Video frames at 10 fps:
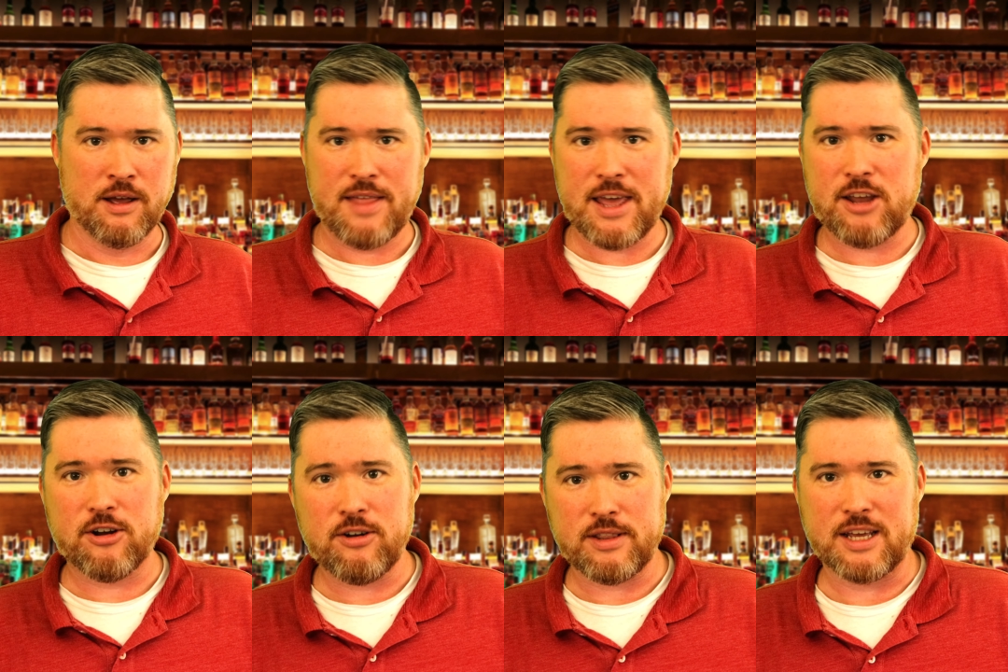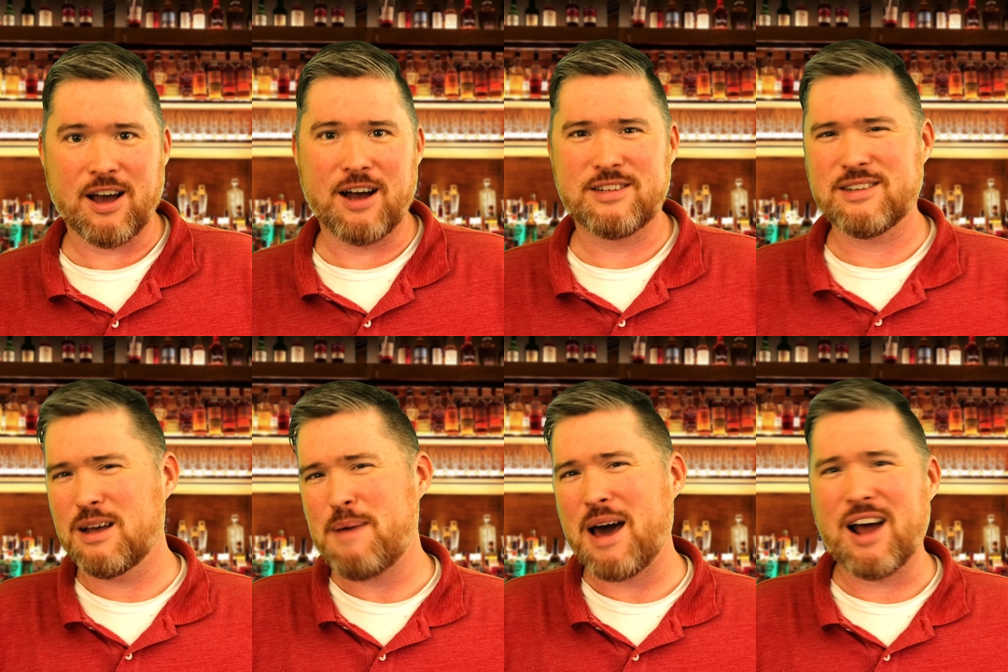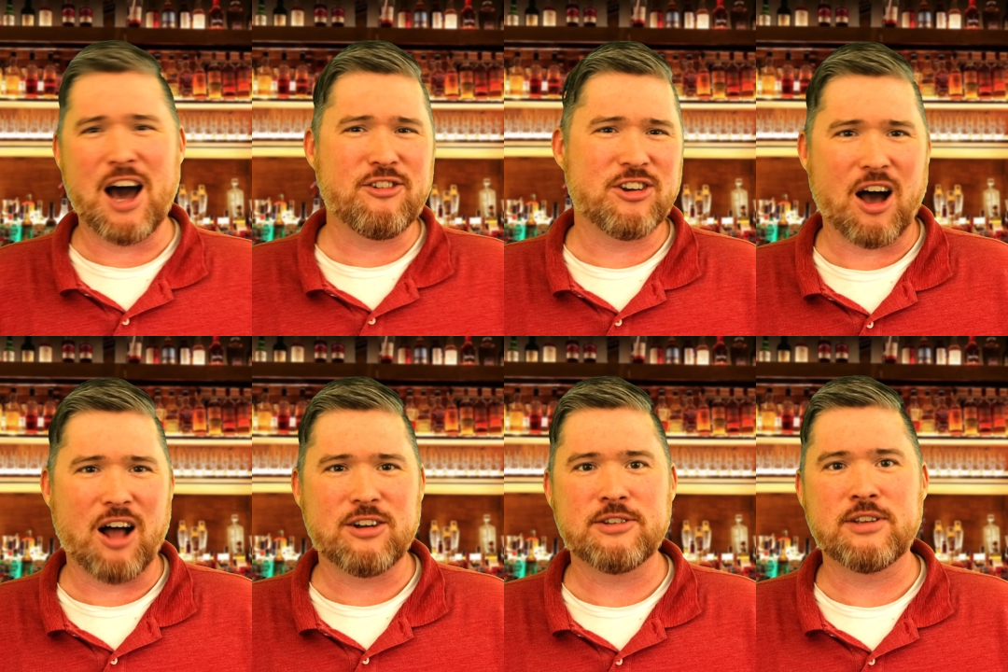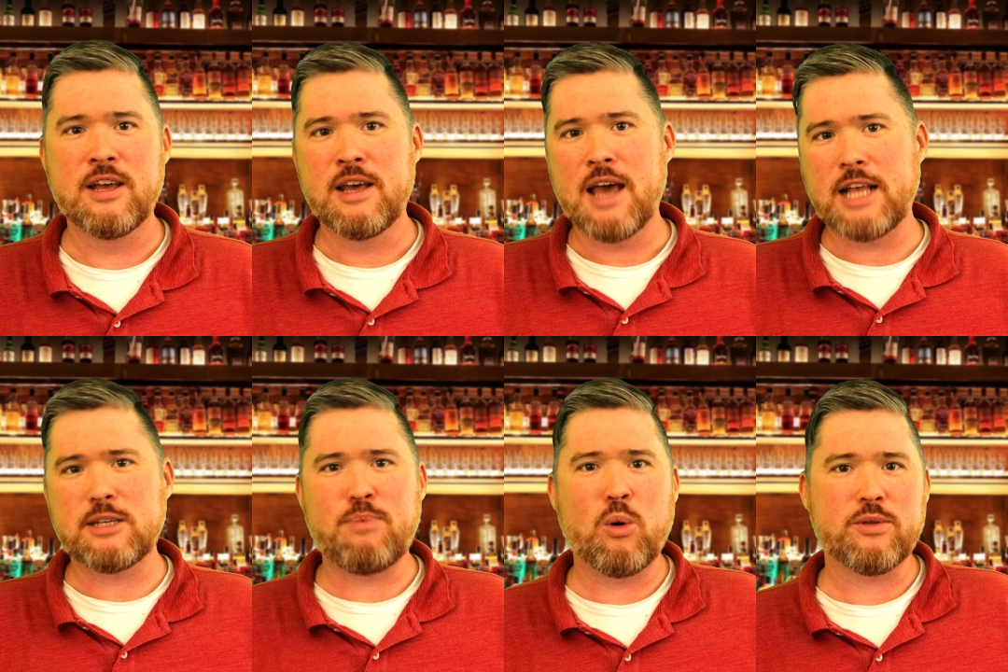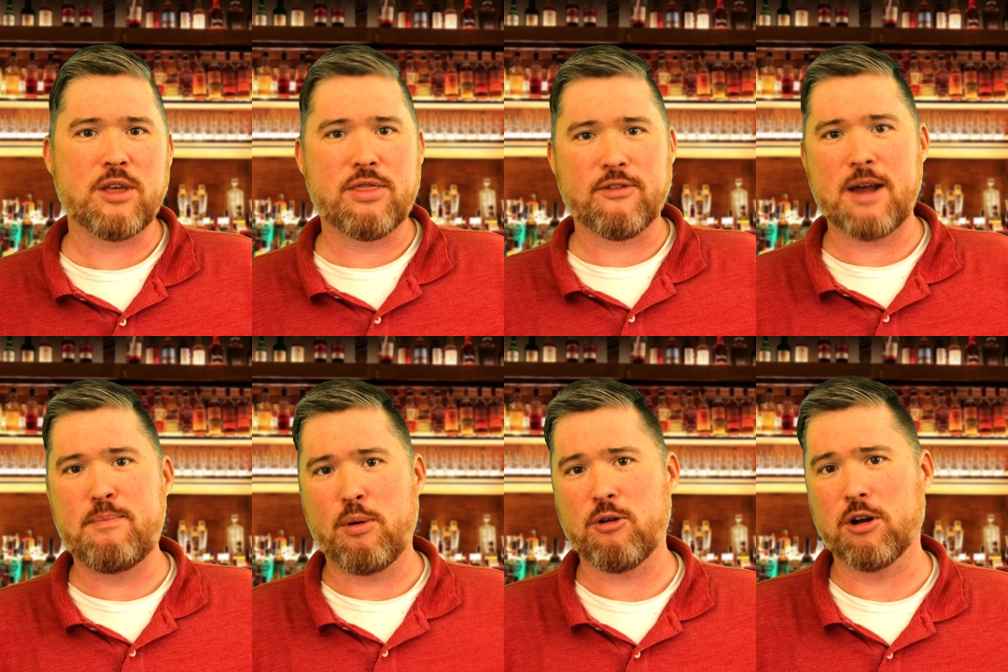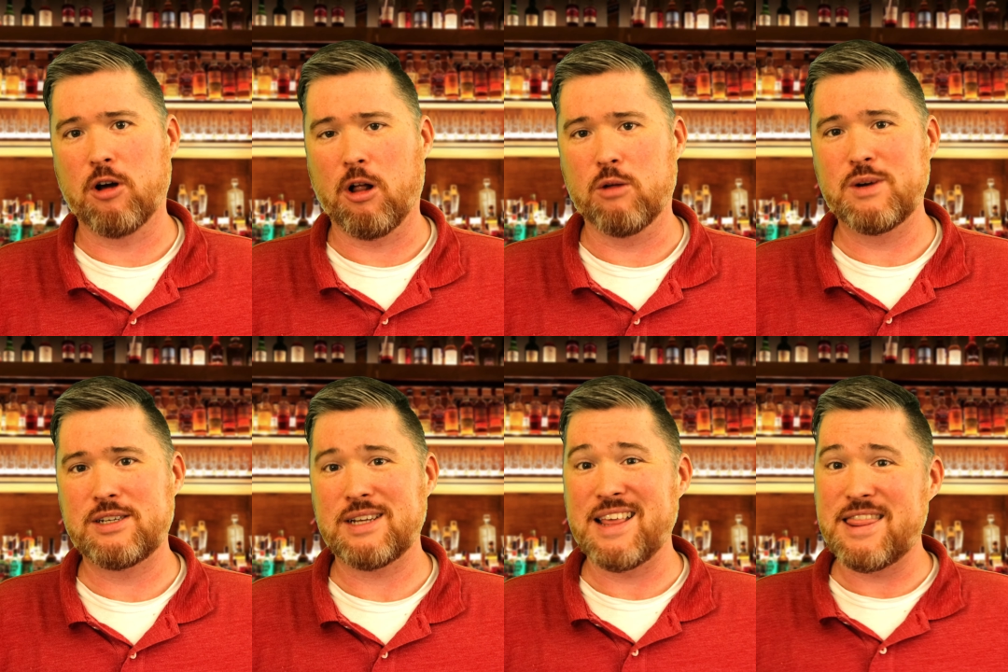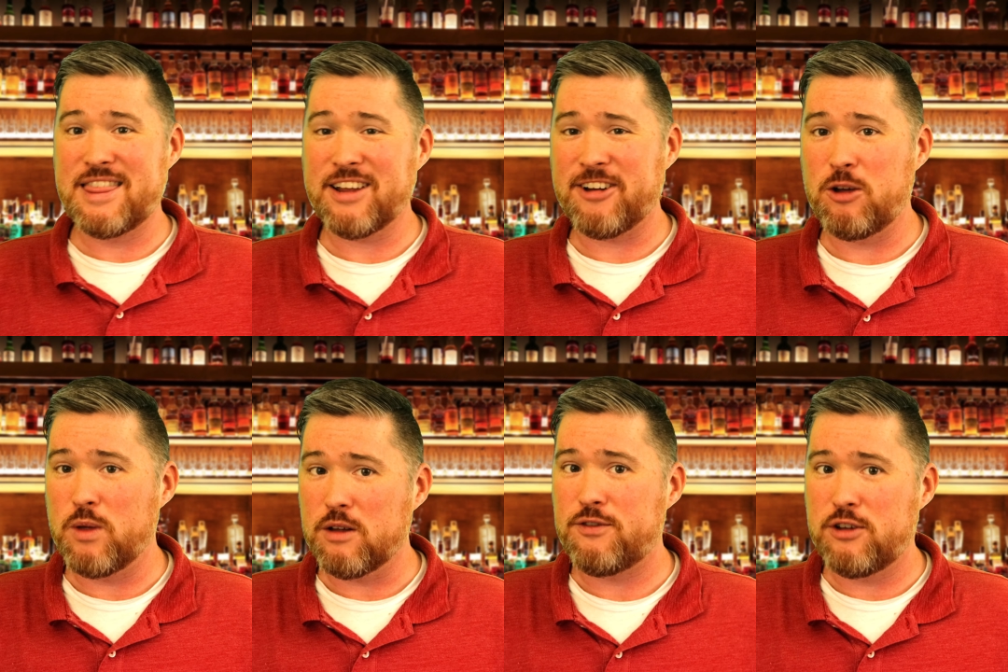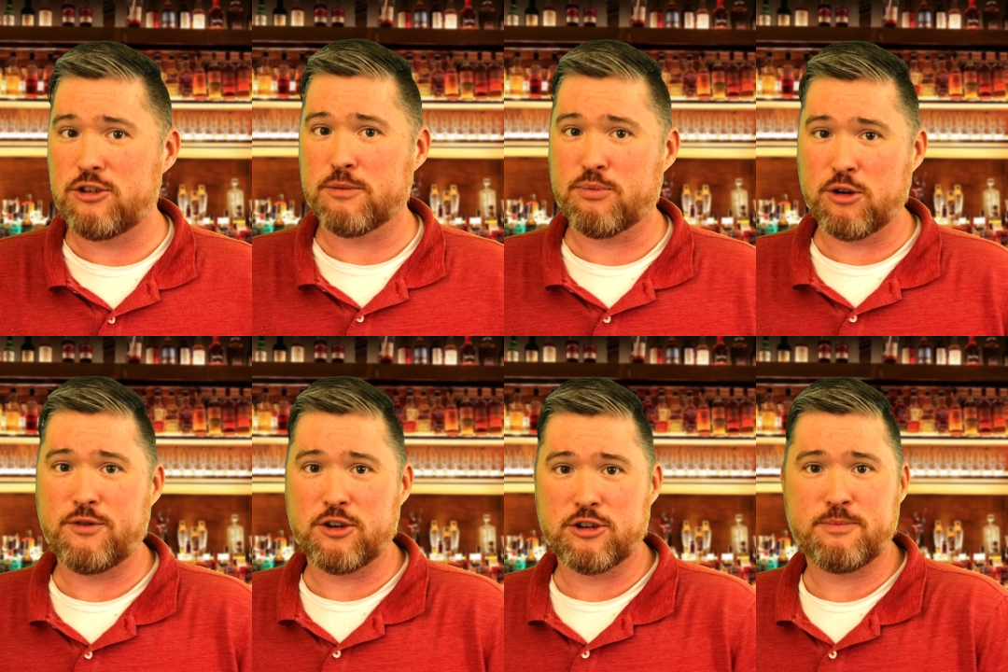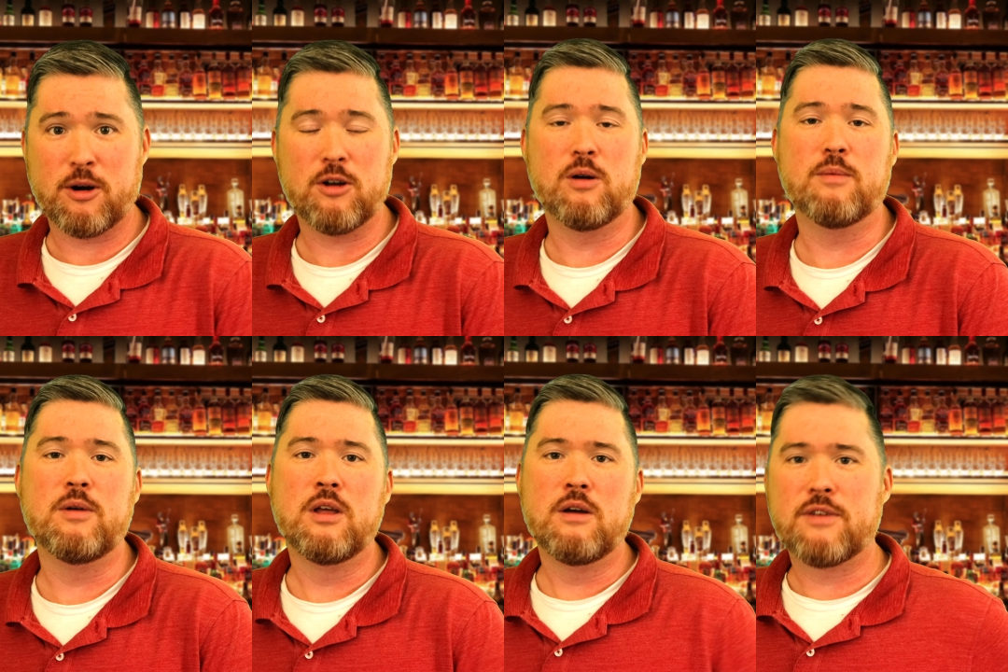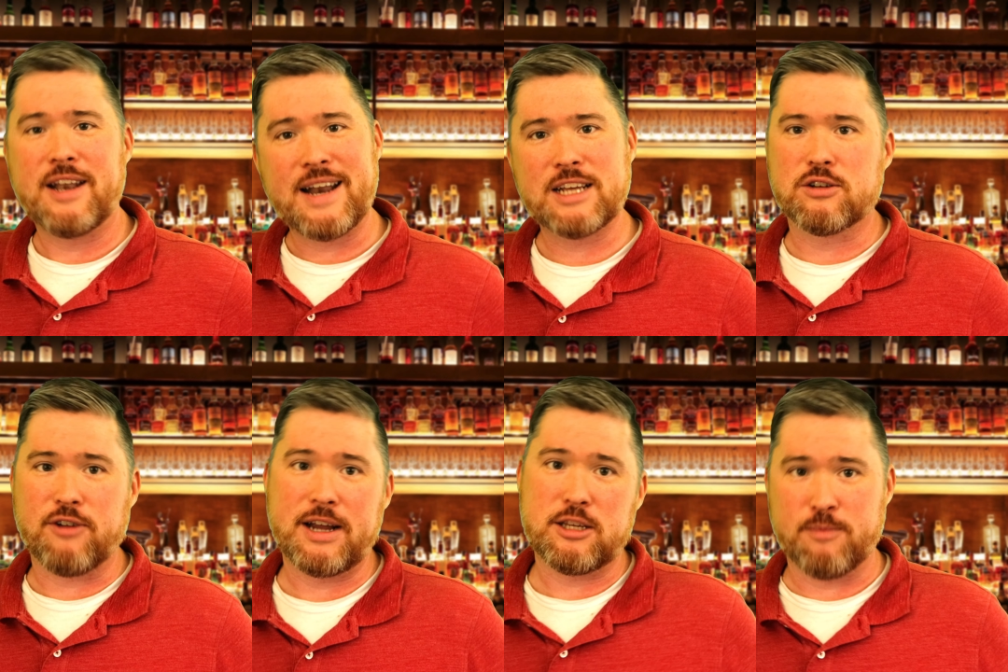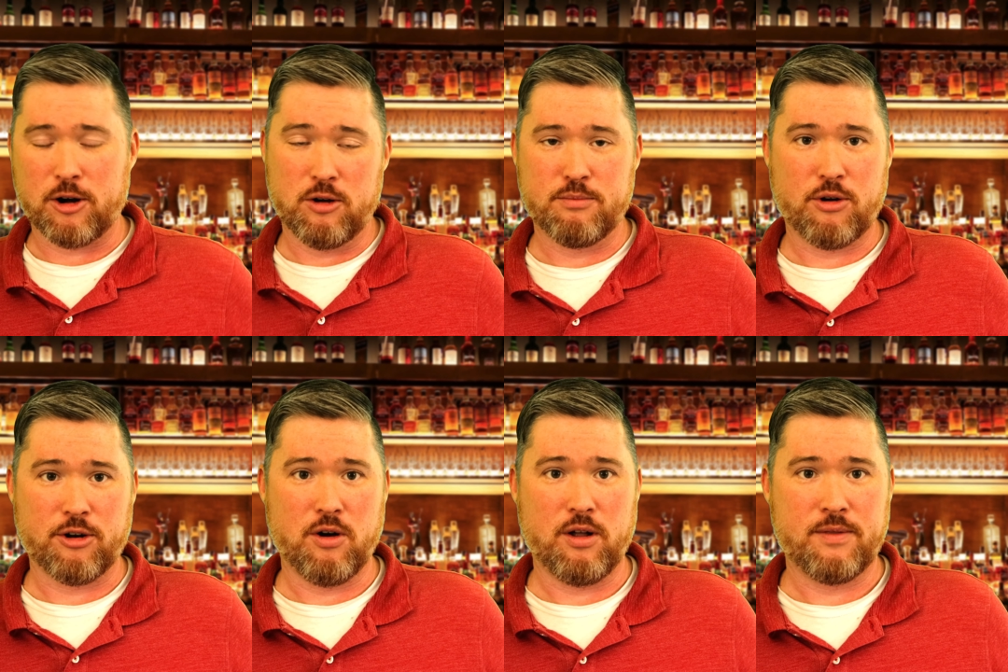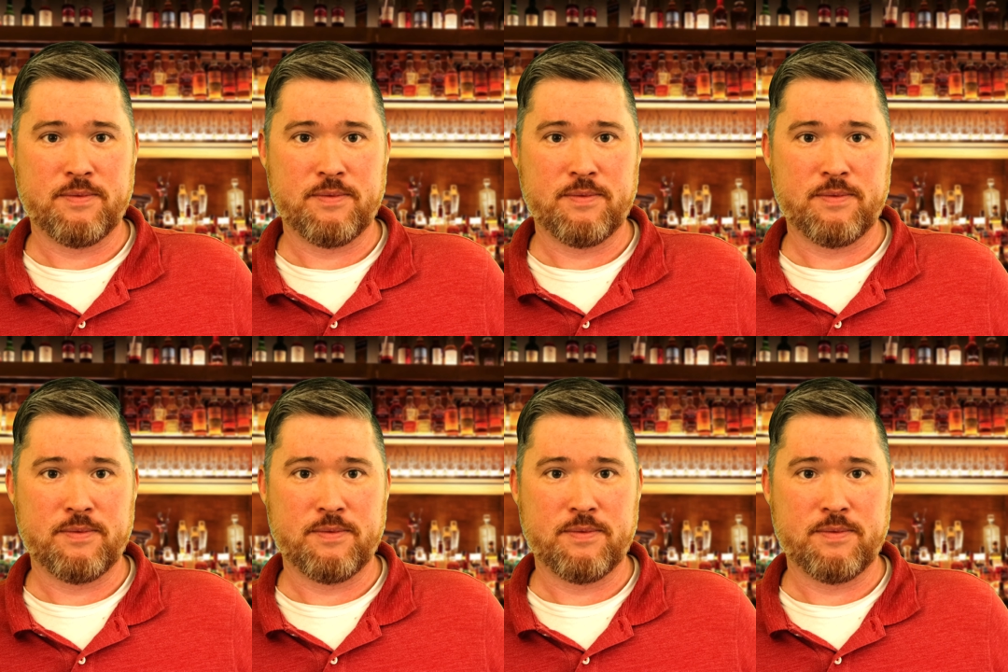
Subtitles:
They currently cost about $100 and support the Thread protocol, which in theory will future-proof your smart home for the next great smart home protocol.